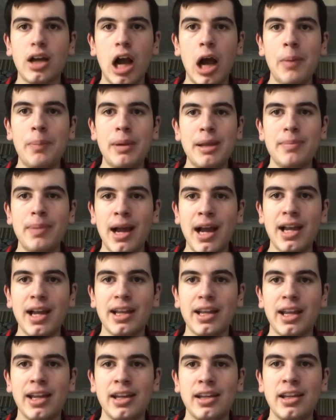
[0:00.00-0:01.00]
I'll be
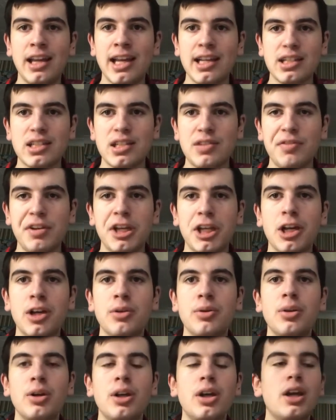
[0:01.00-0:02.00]
back in the next
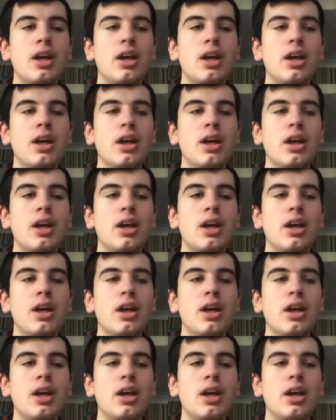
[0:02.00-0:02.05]
video.